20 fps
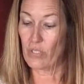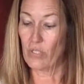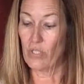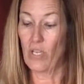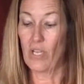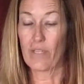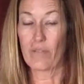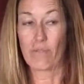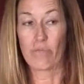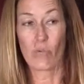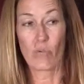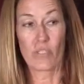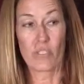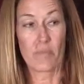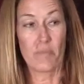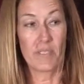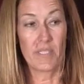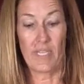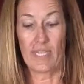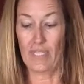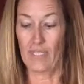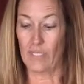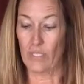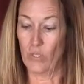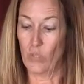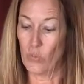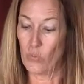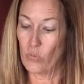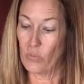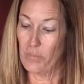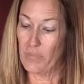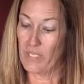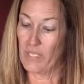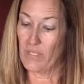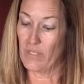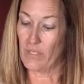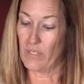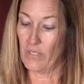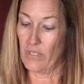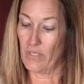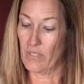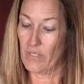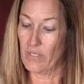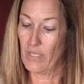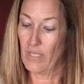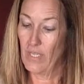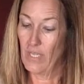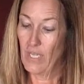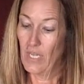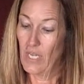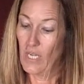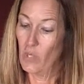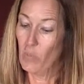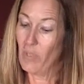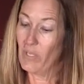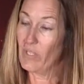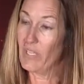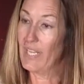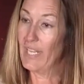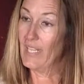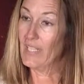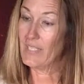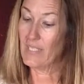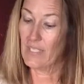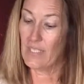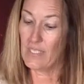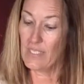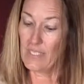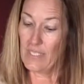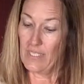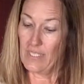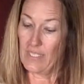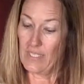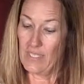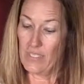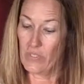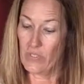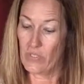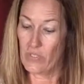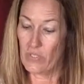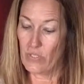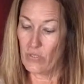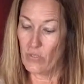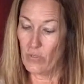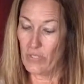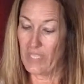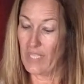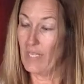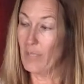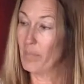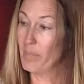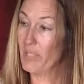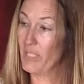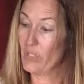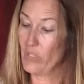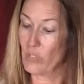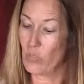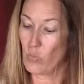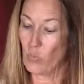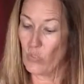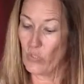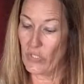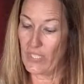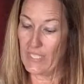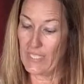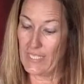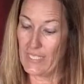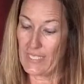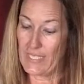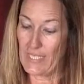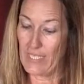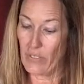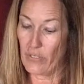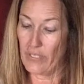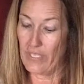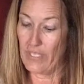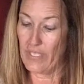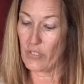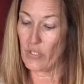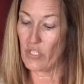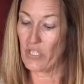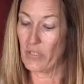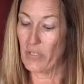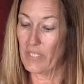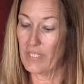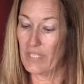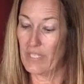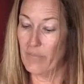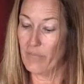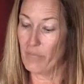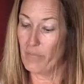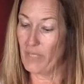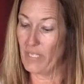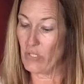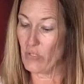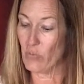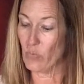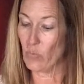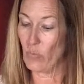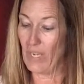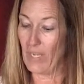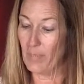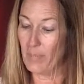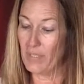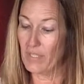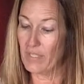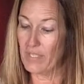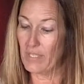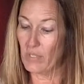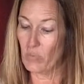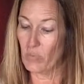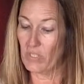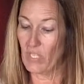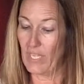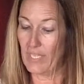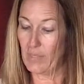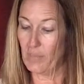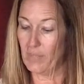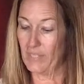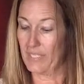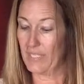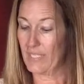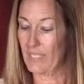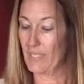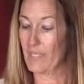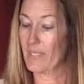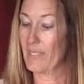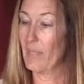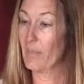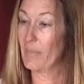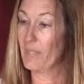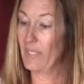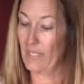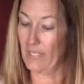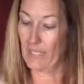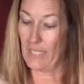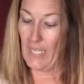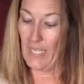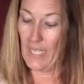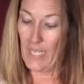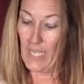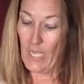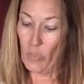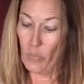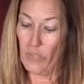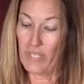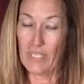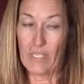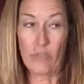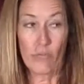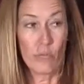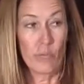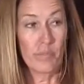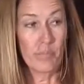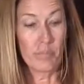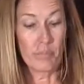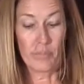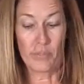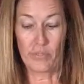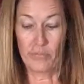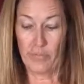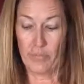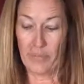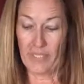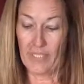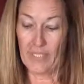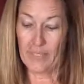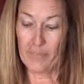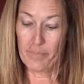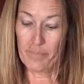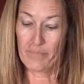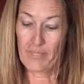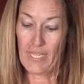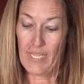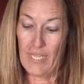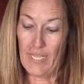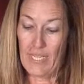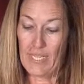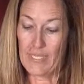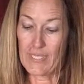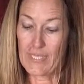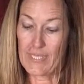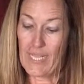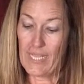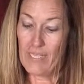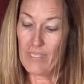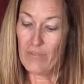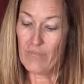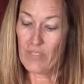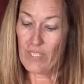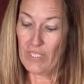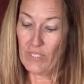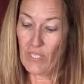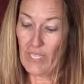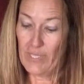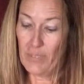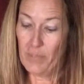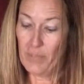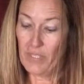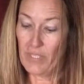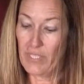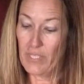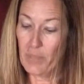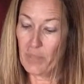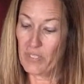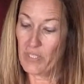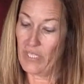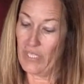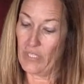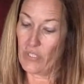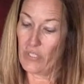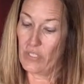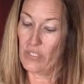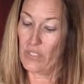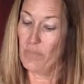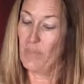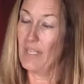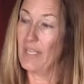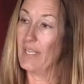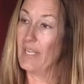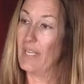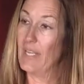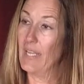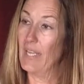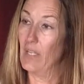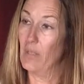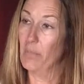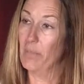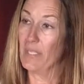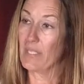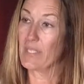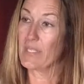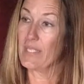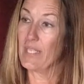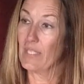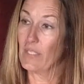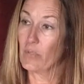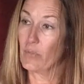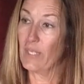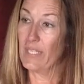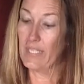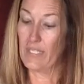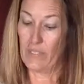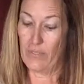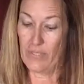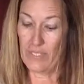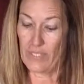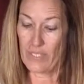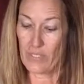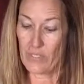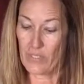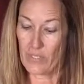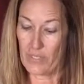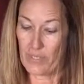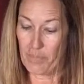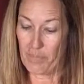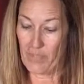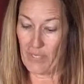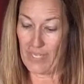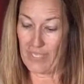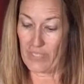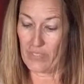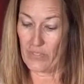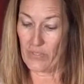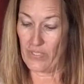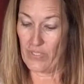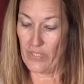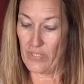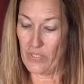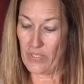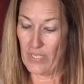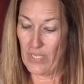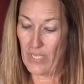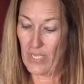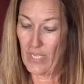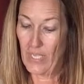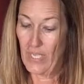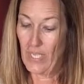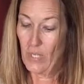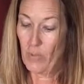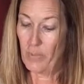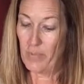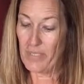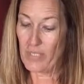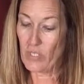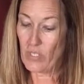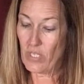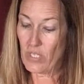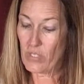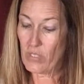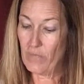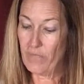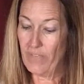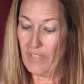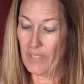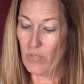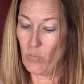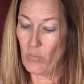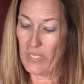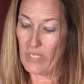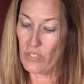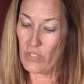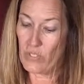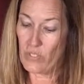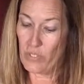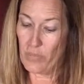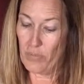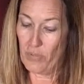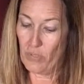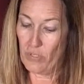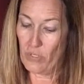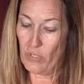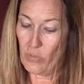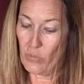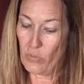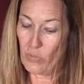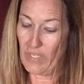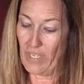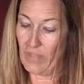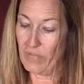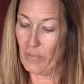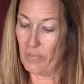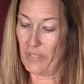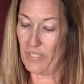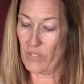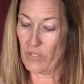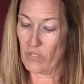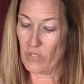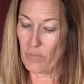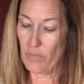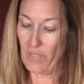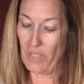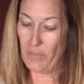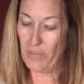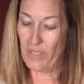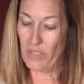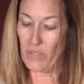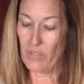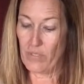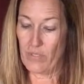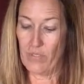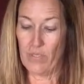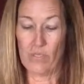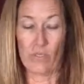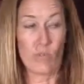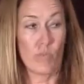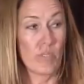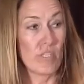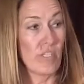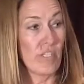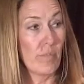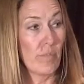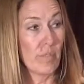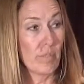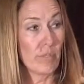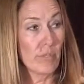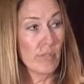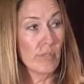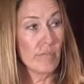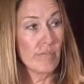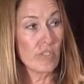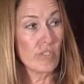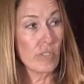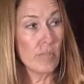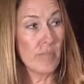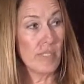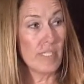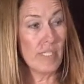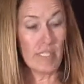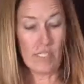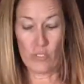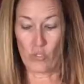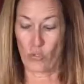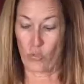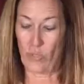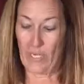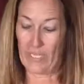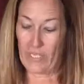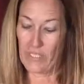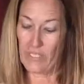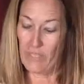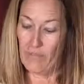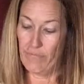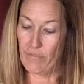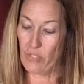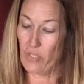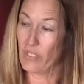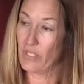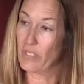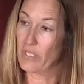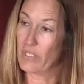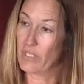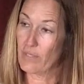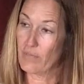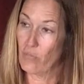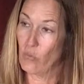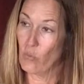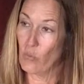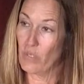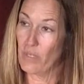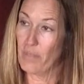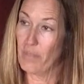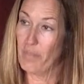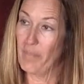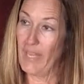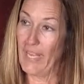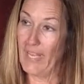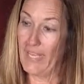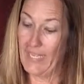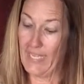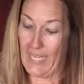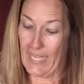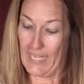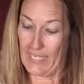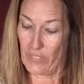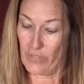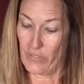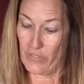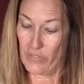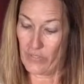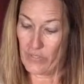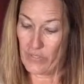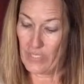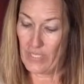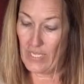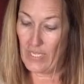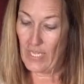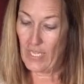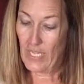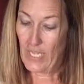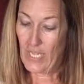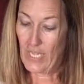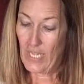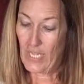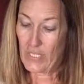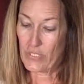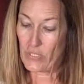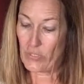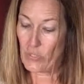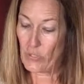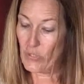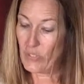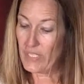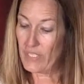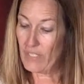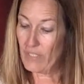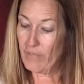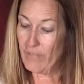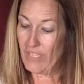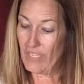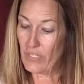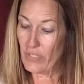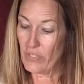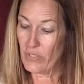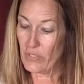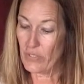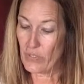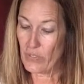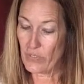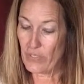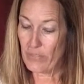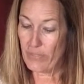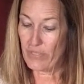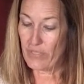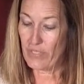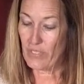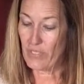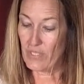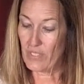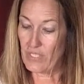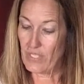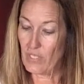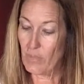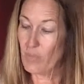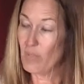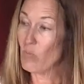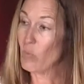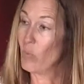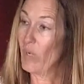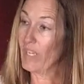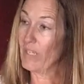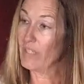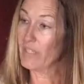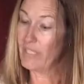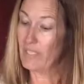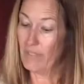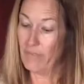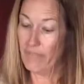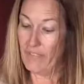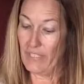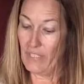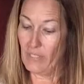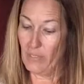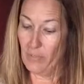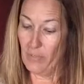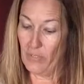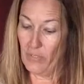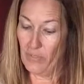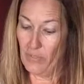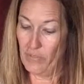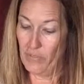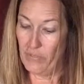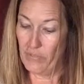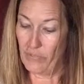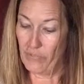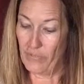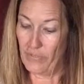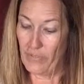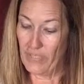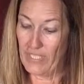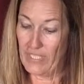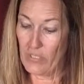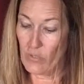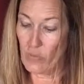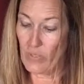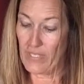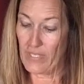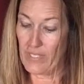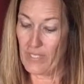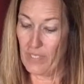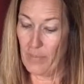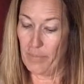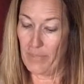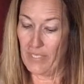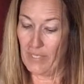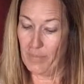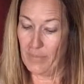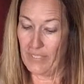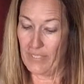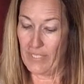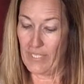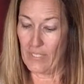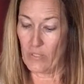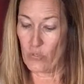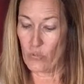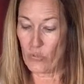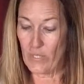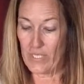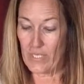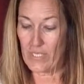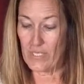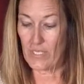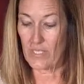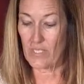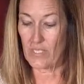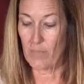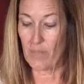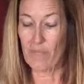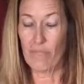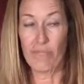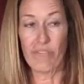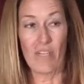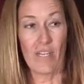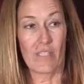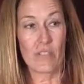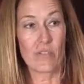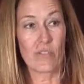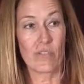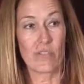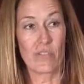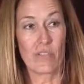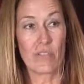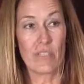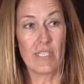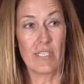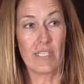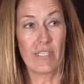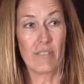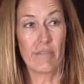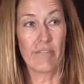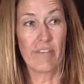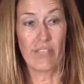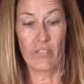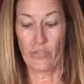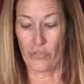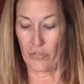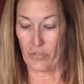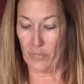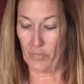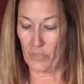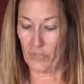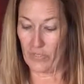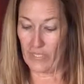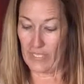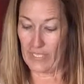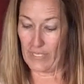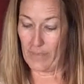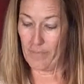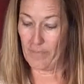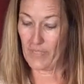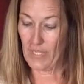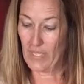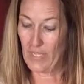law enforcement, and local businesses. While CalCSIC is doing ambitious work in this area, sharing the information rapidly and reliably is something we need to improve upon. Incentives and liability protections may help accelerate these practices. We must also find ways to support local governments and small businesses, which have been proven to be attractive targets for bad actors. Security innovations and services need to be readily available for the interests of the public, and trust needs to be fostered in the vendor community.